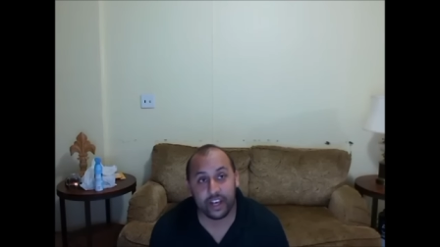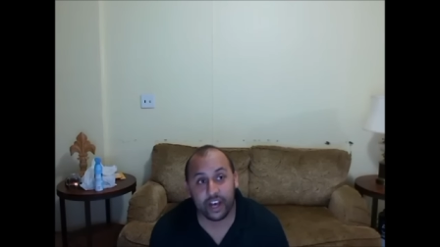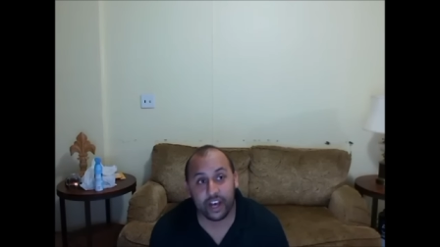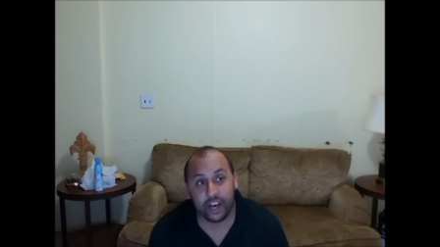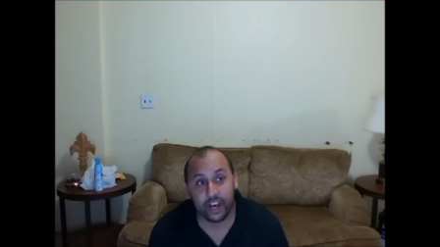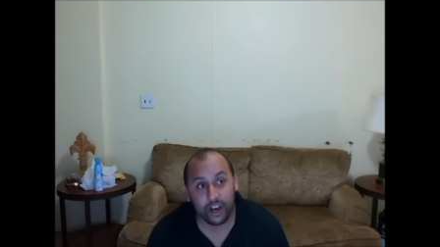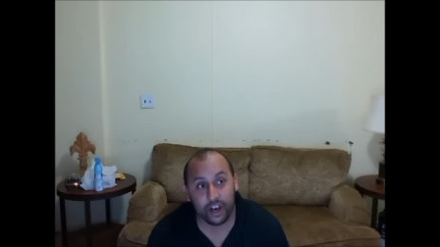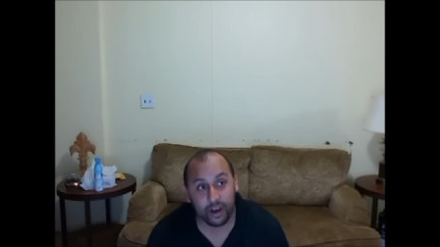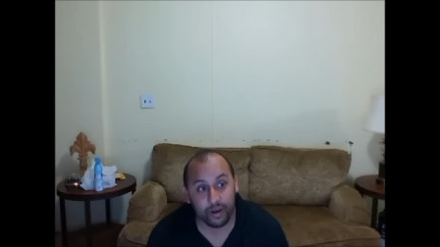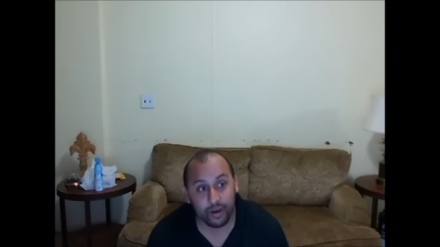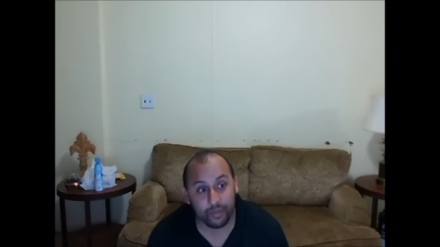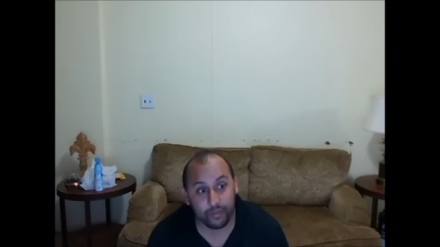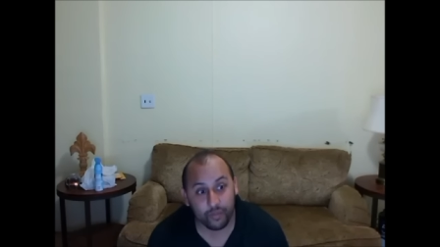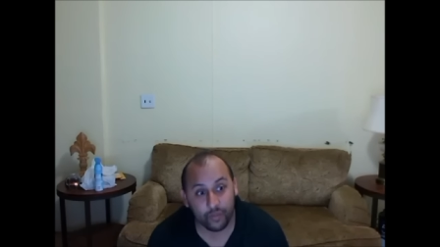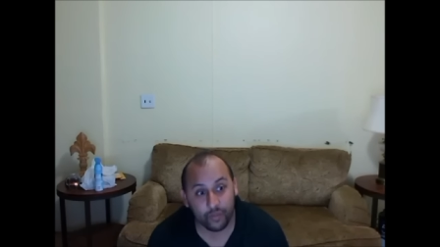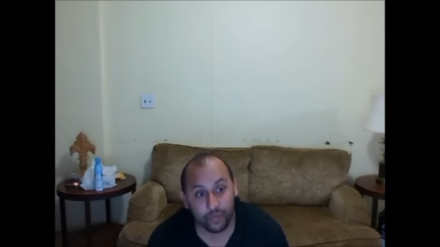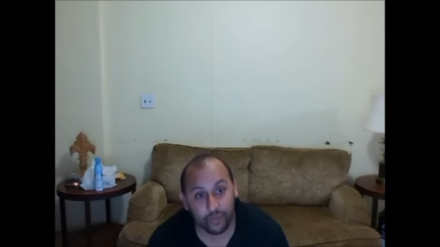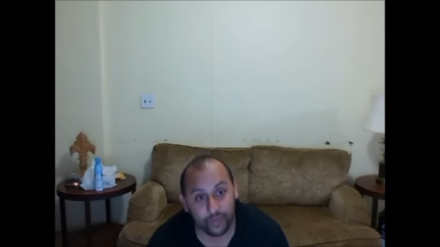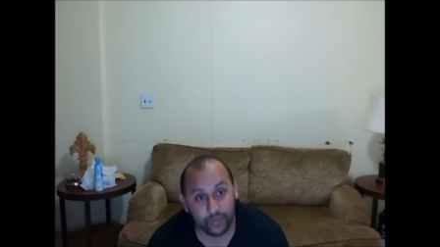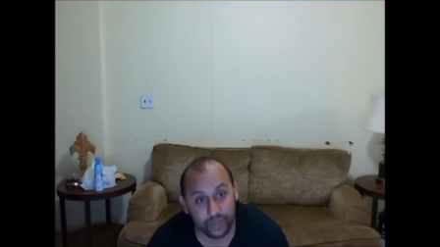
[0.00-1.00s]
Um,
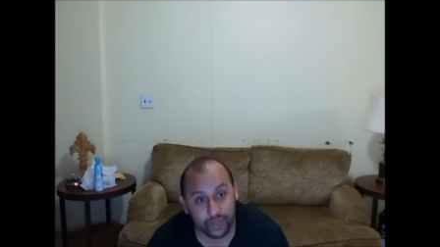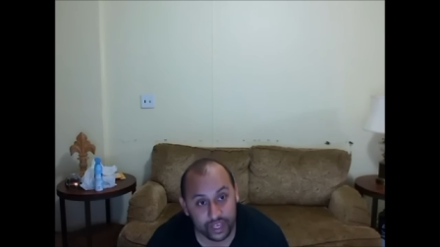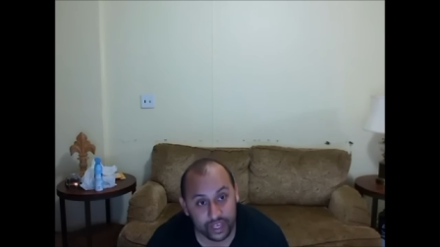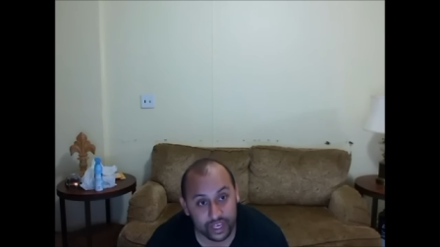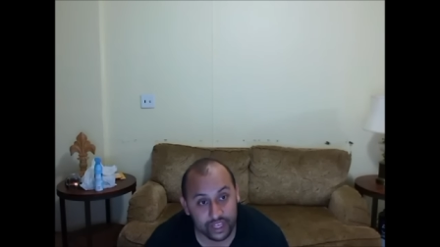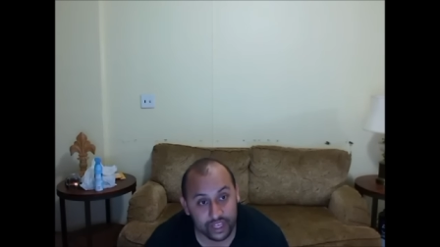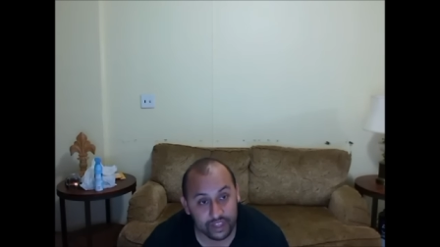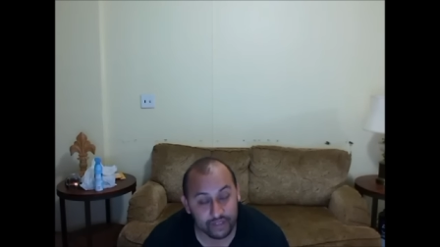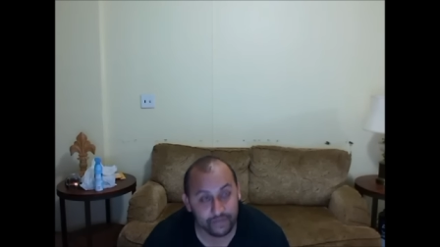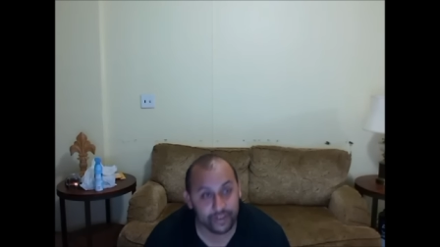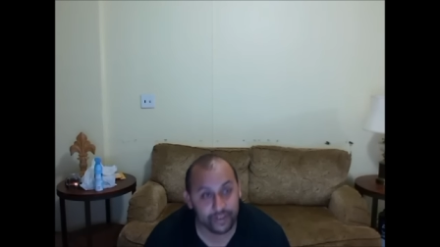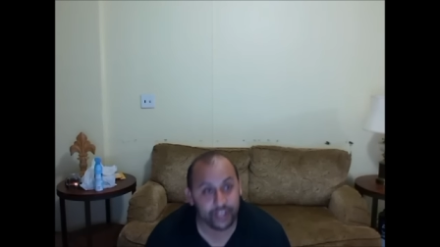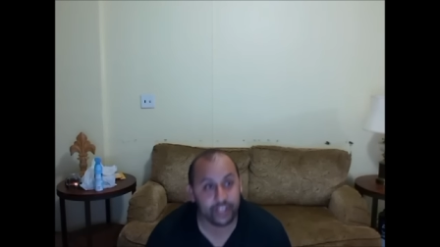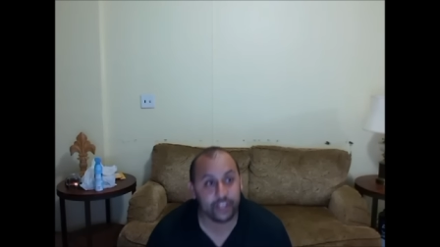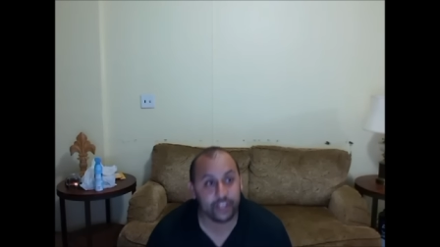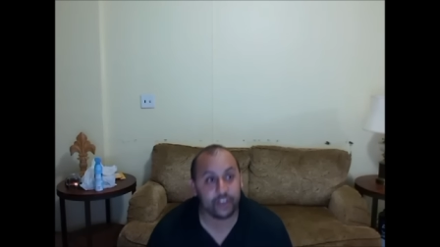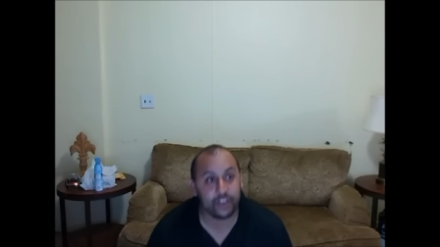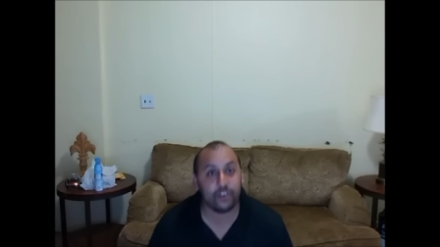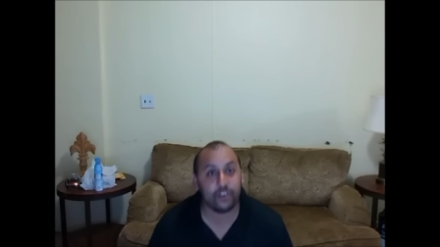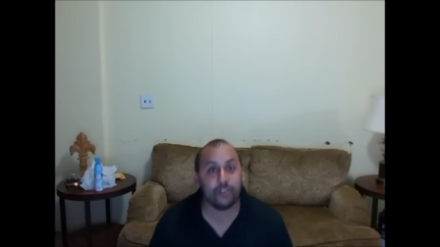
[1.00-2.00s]
in the
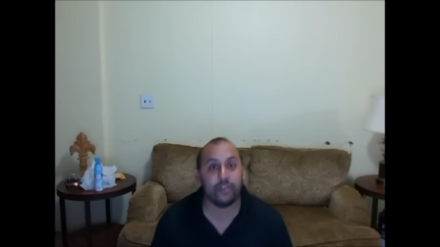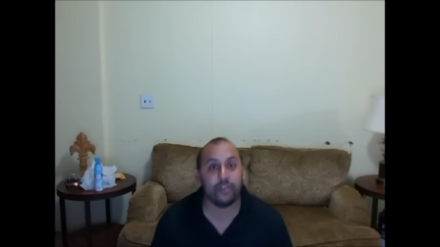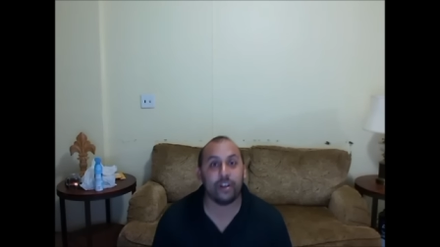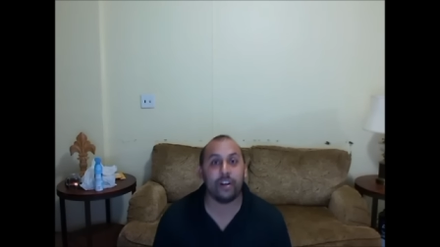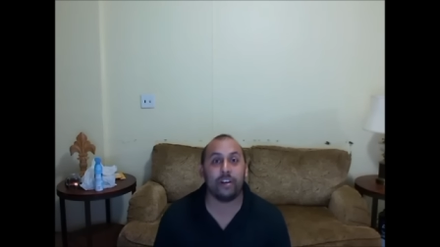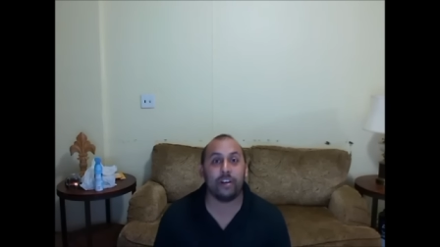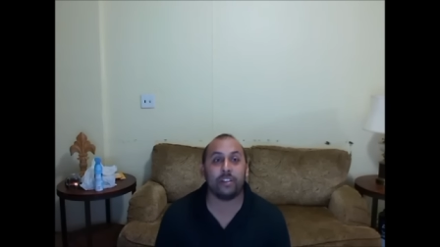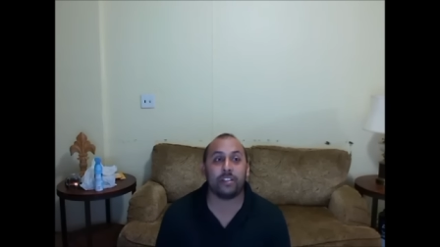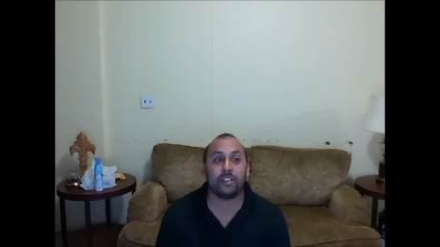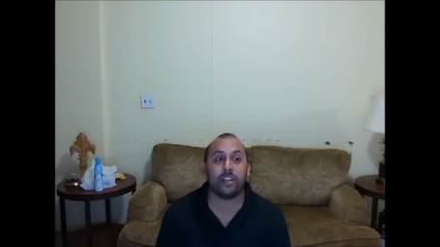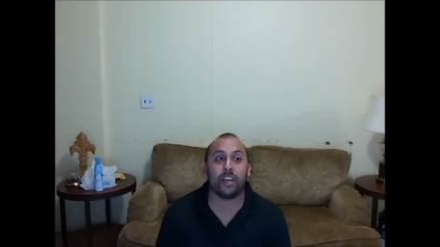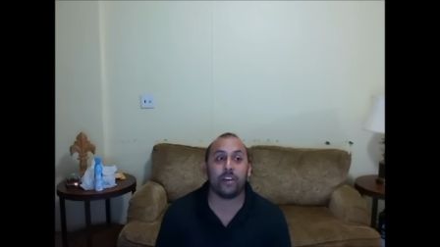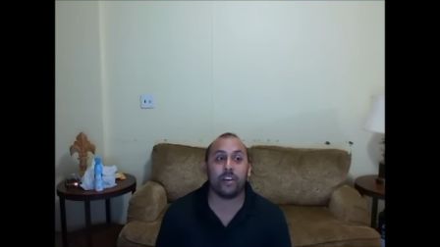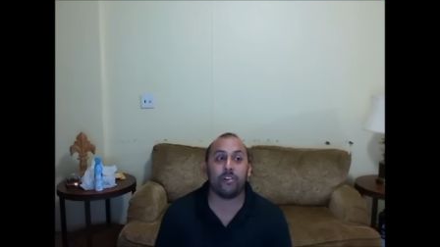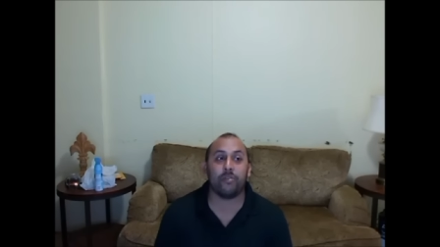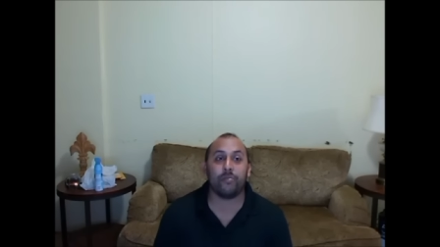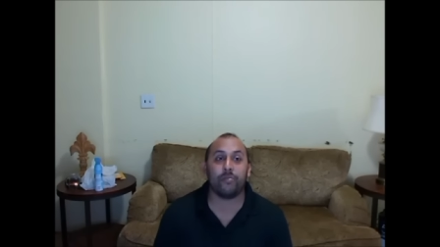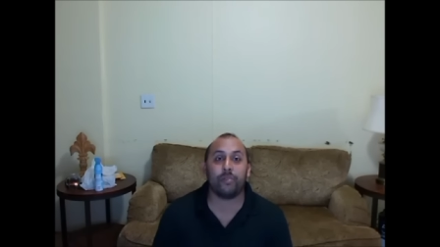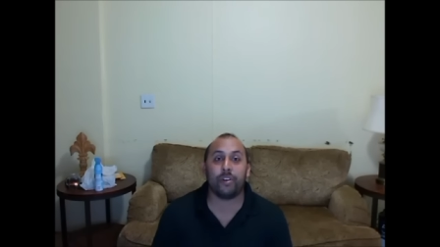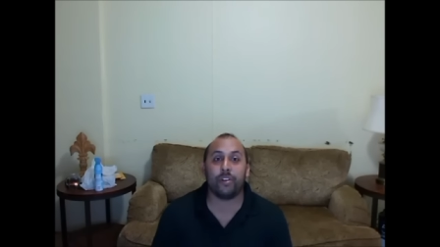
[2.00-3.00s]
video, uh,
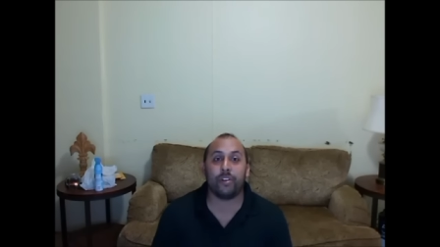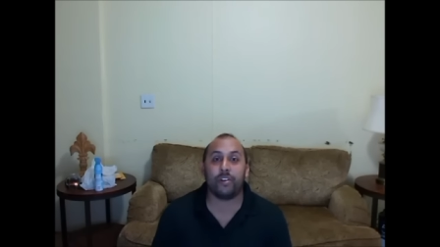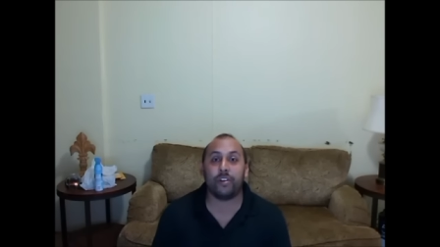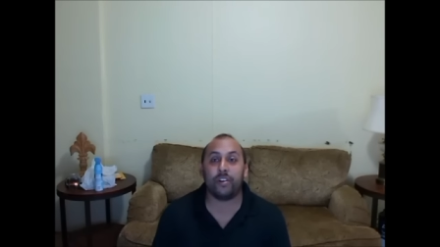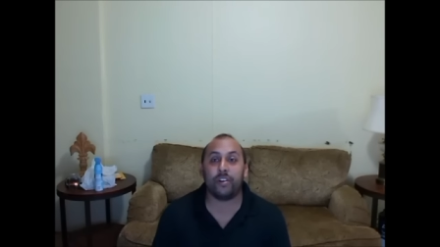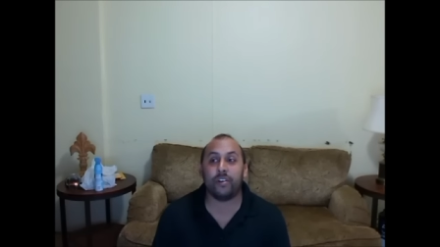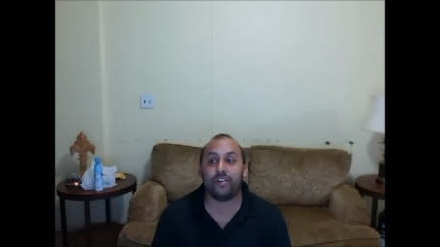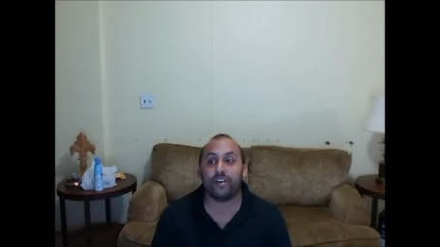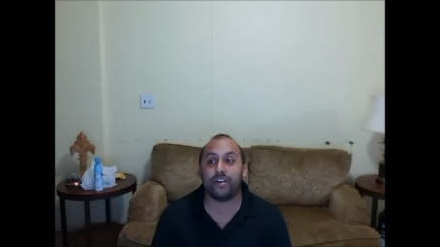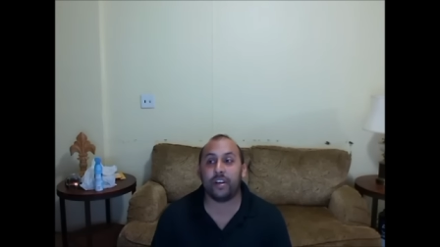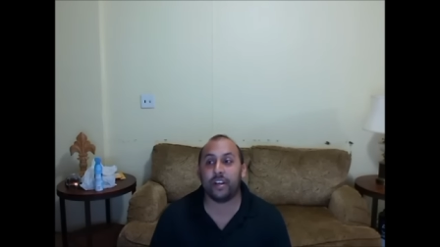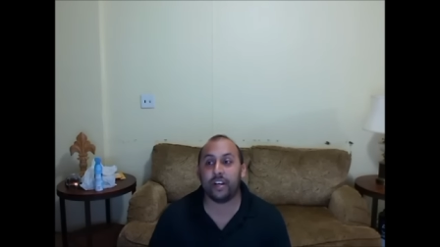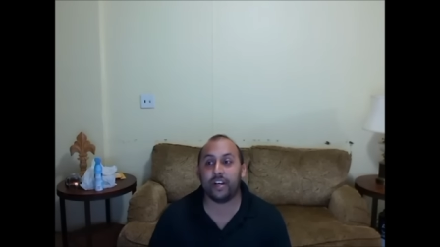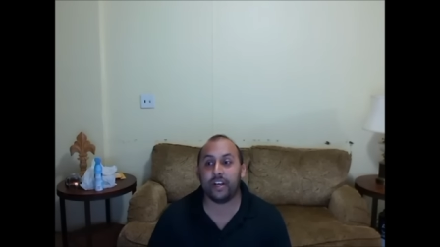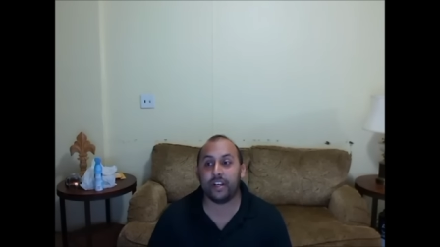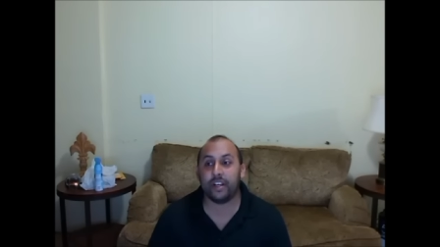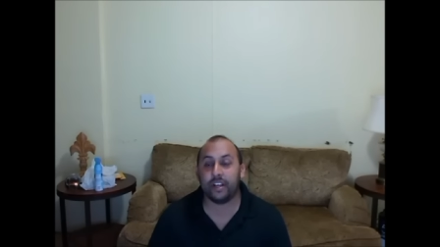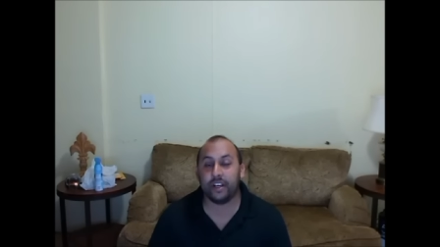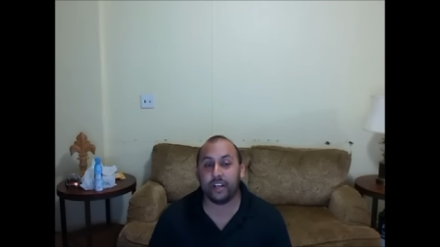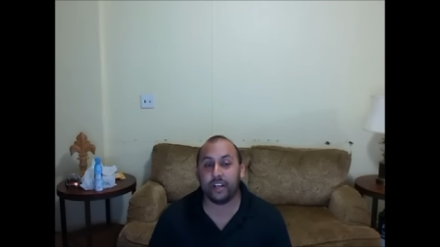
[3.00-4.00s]
Psycho Brother
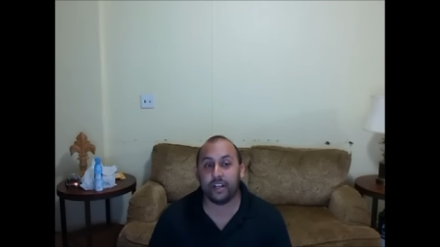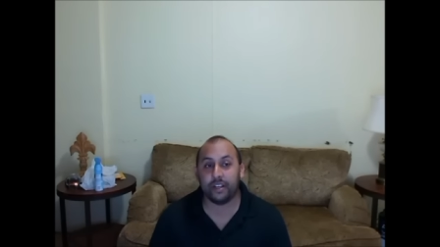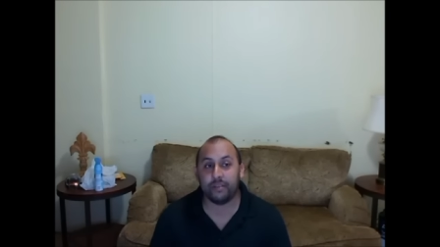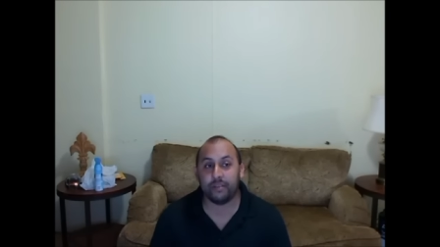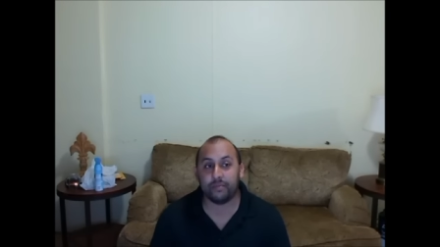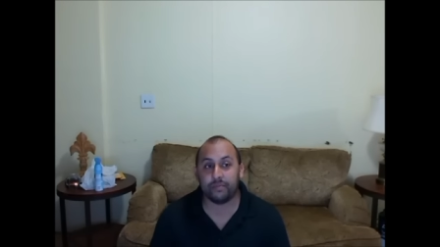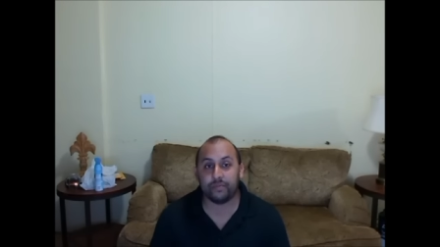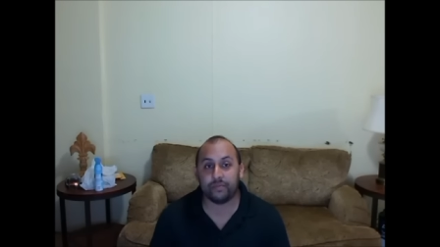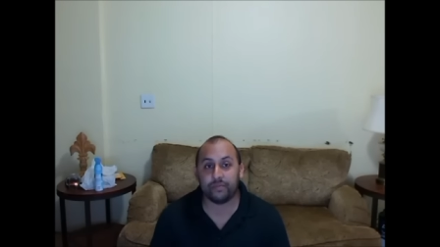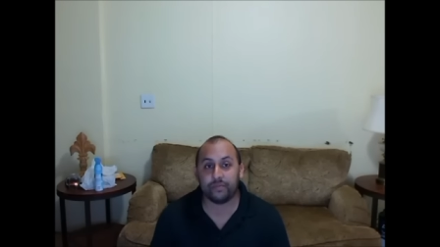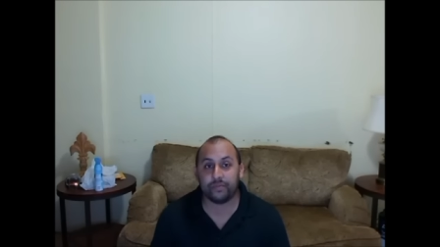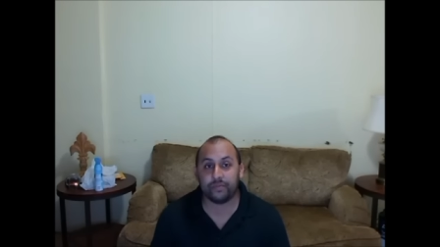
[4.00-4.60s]
um,